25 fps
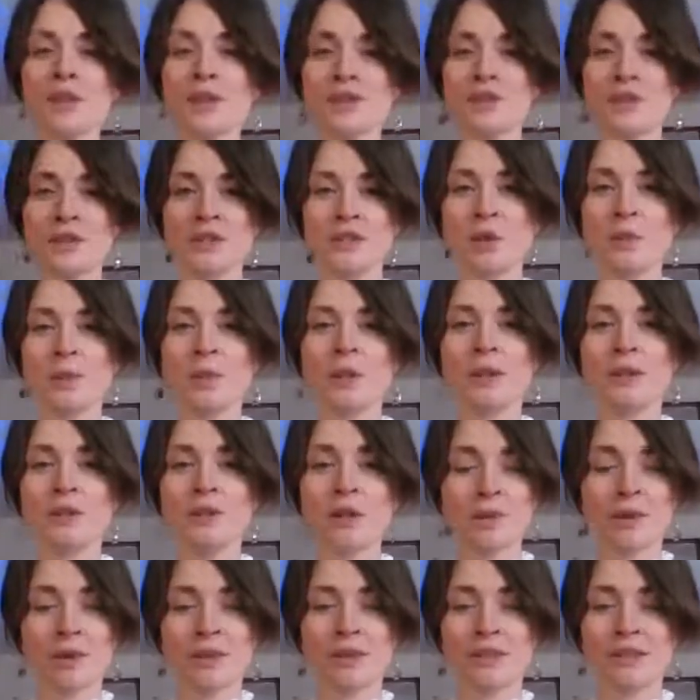just a quick
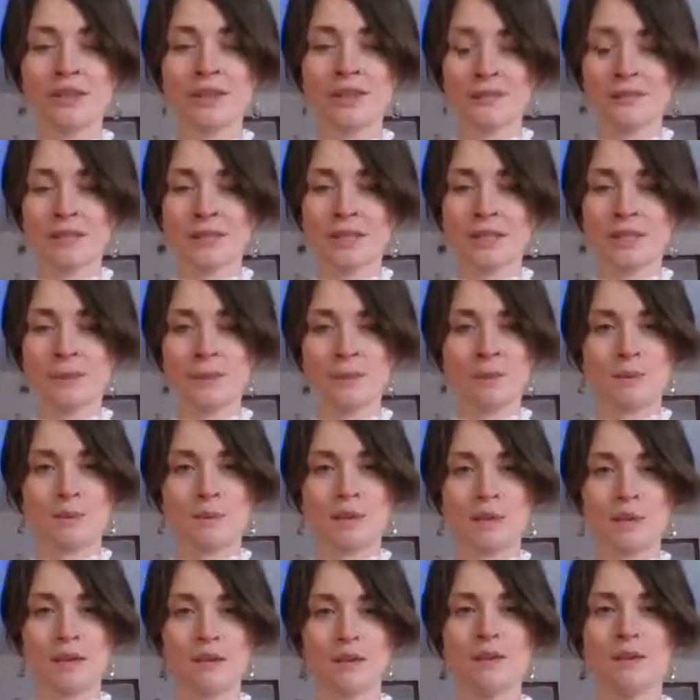note on the difference
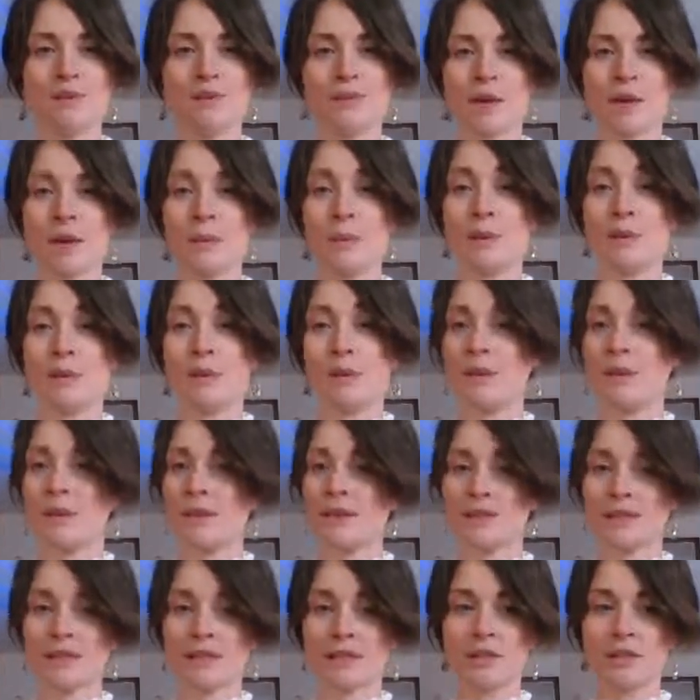between tropical
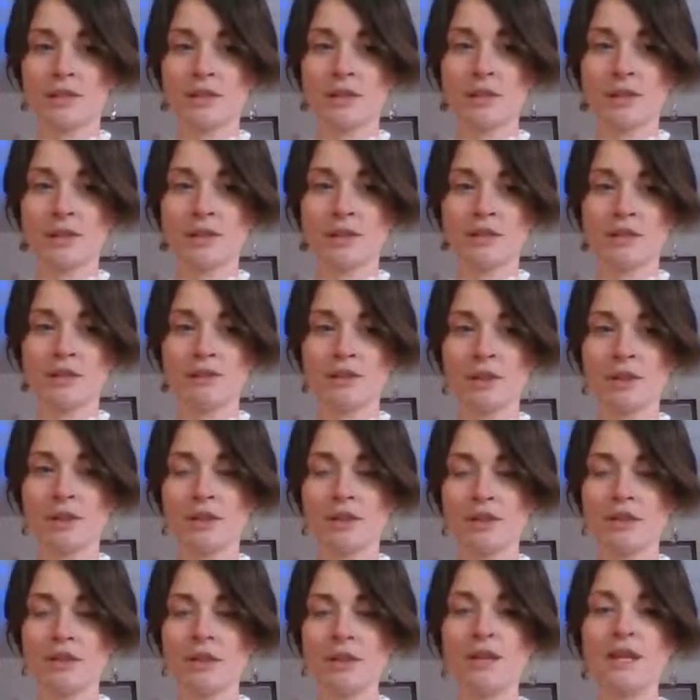and sidereal
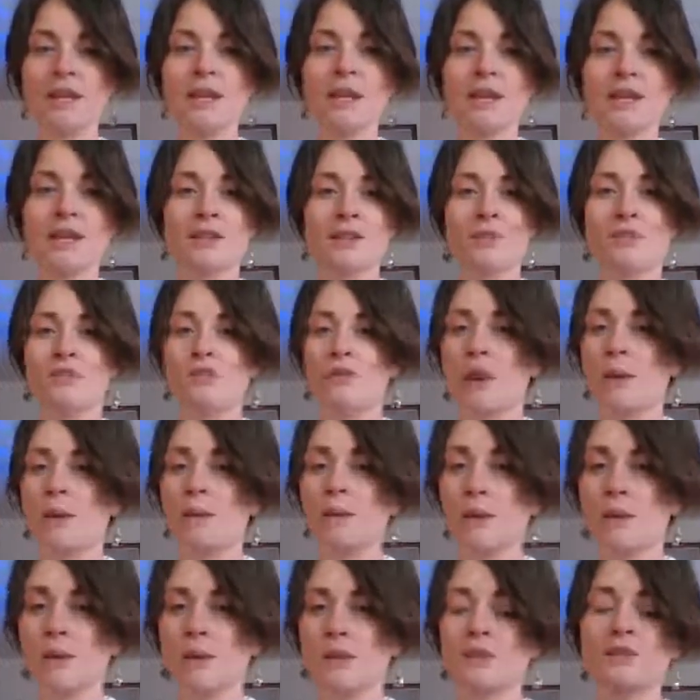astrology. So,
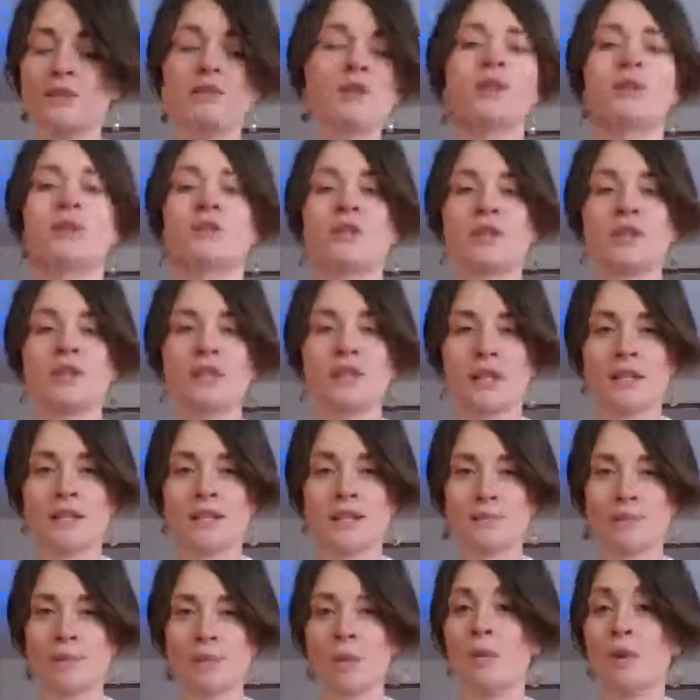tropical astrology
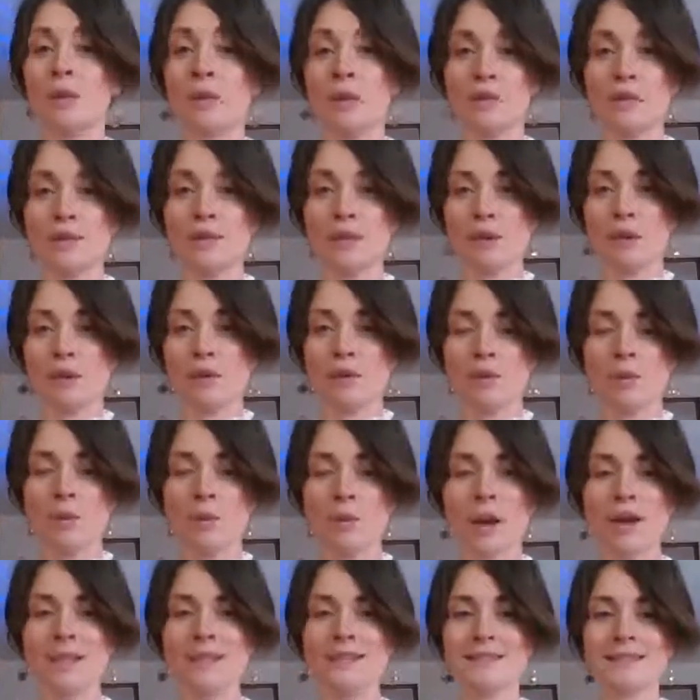is what we use here in the
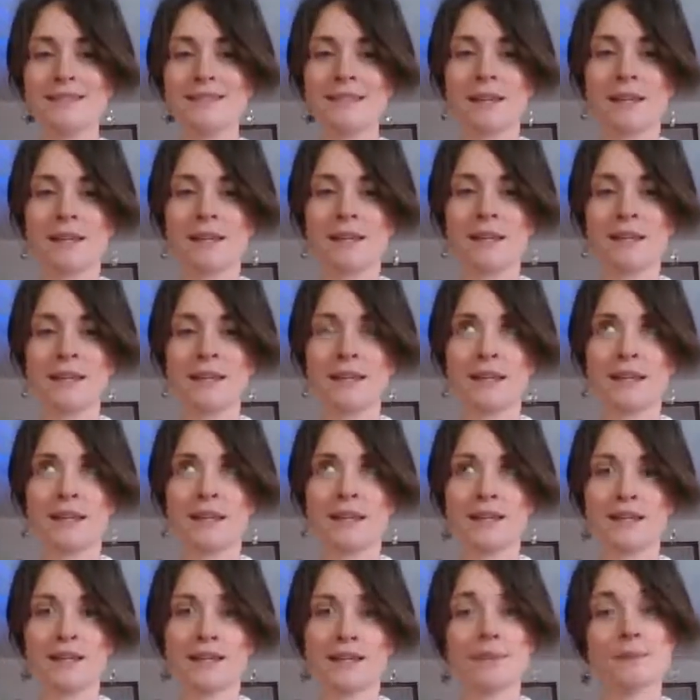West, and
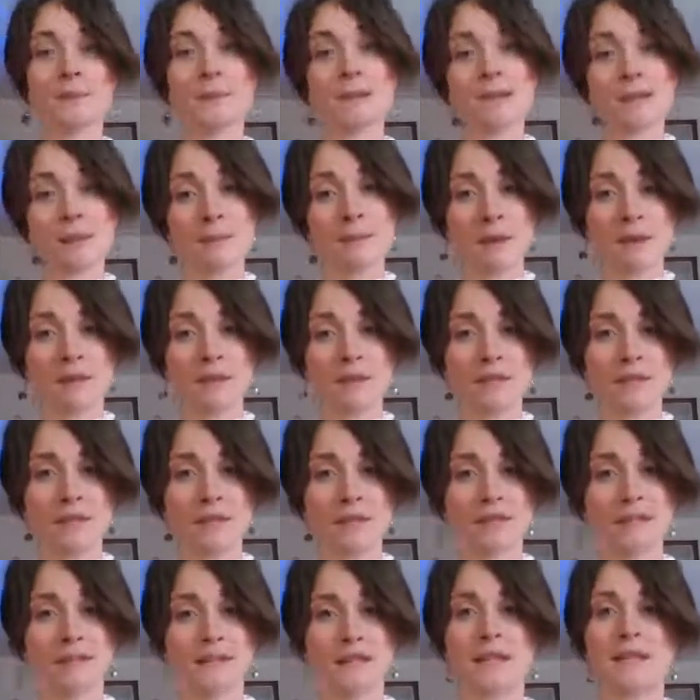it is based upon
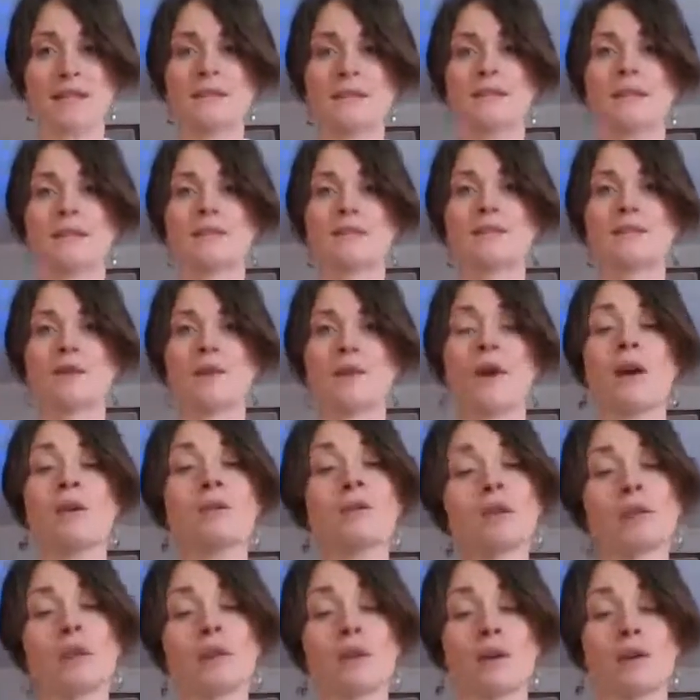fixed dates. So,
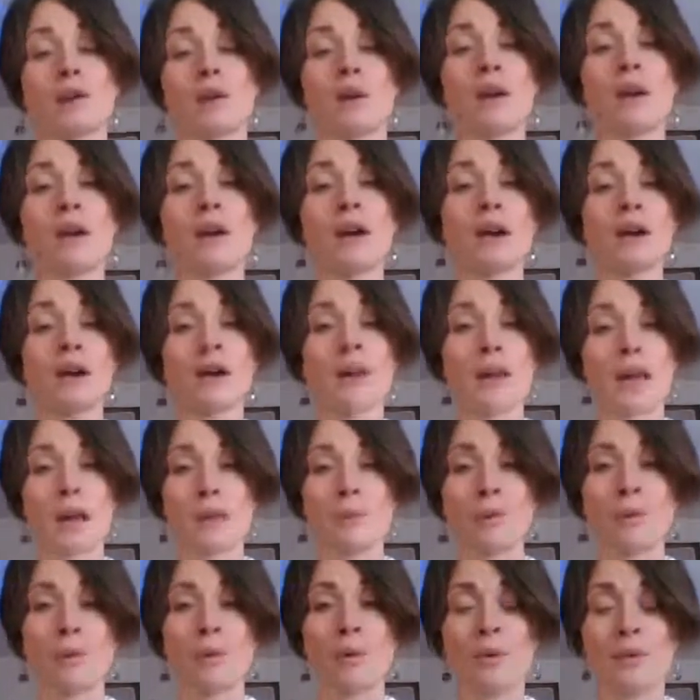every year,
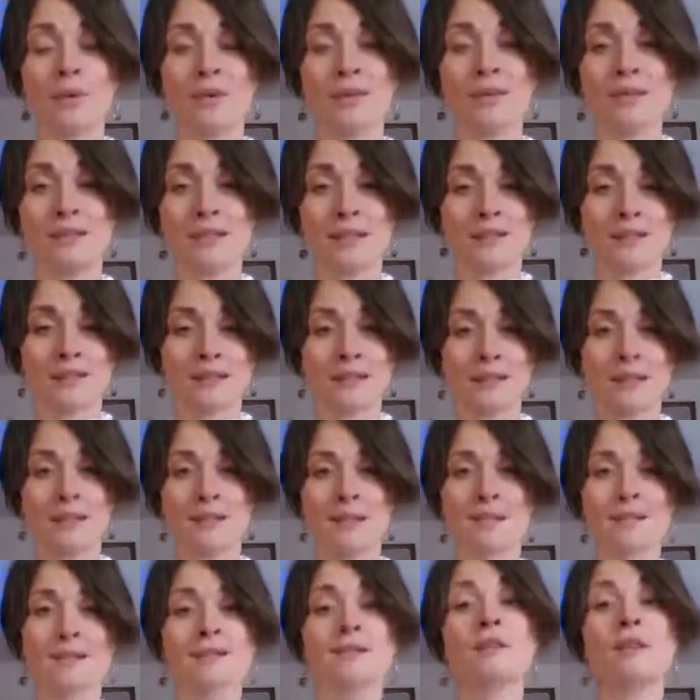Capricorn season
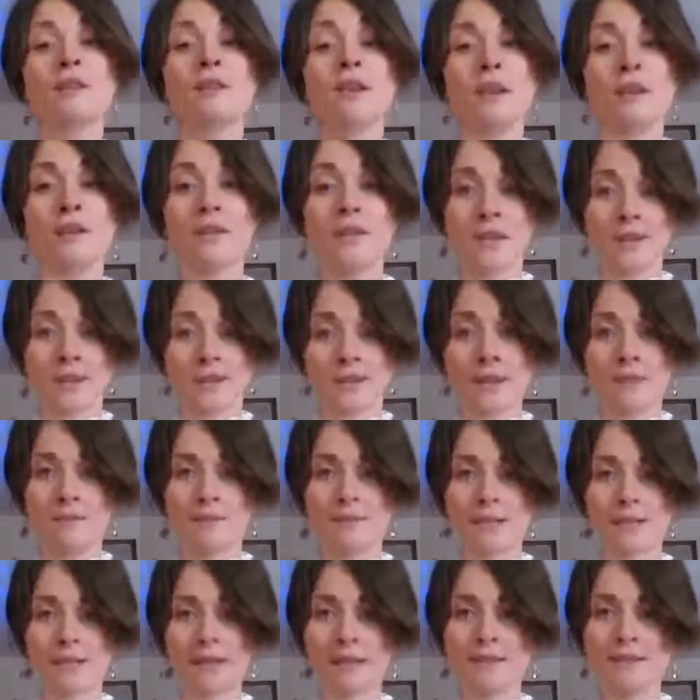is the
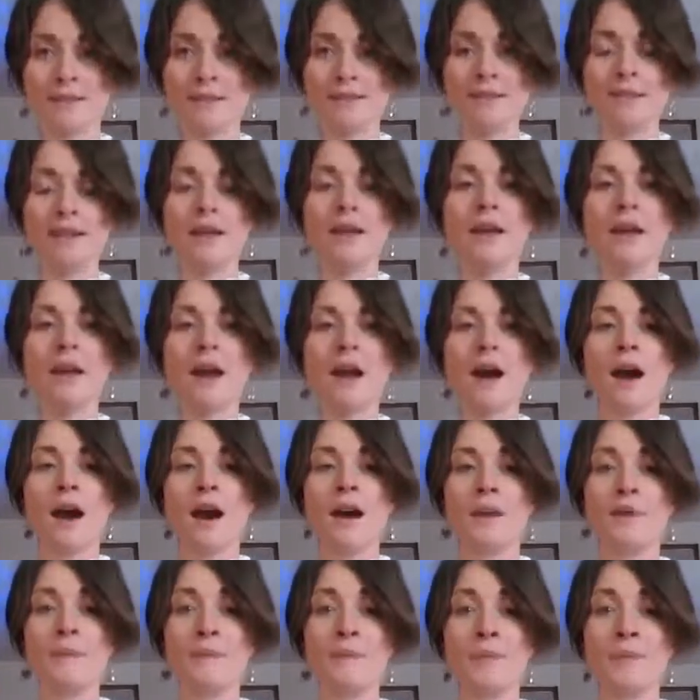same dates,
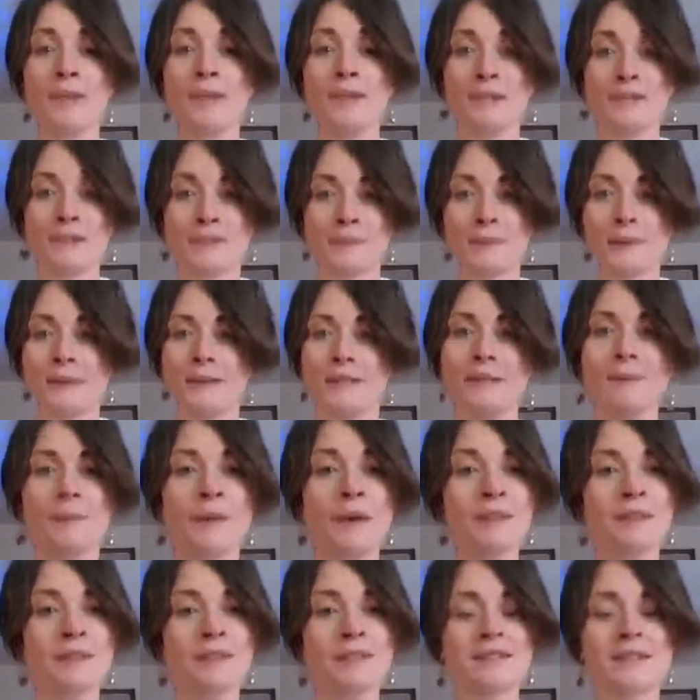and it's based
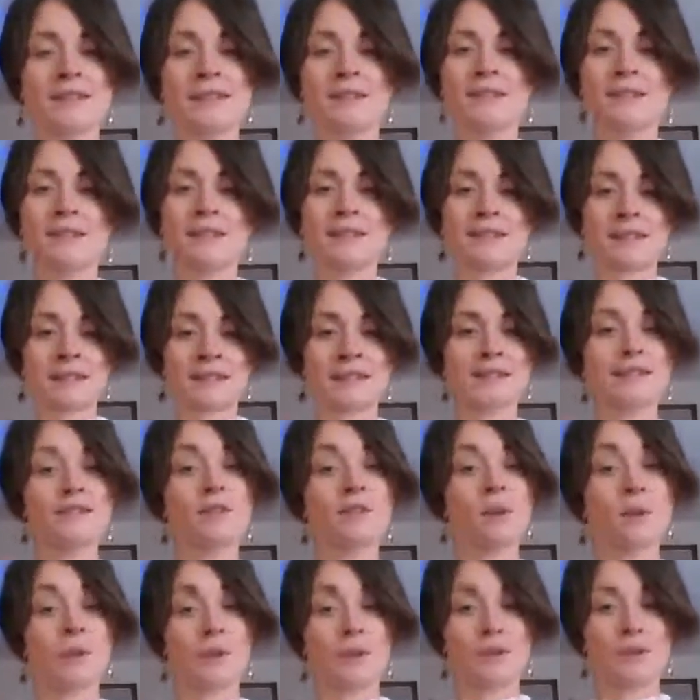upon the seasons and it's
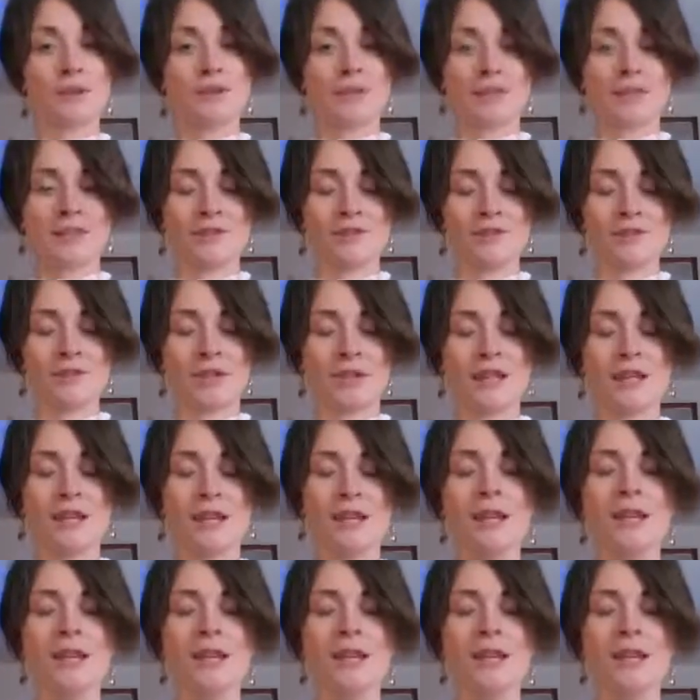earth centric.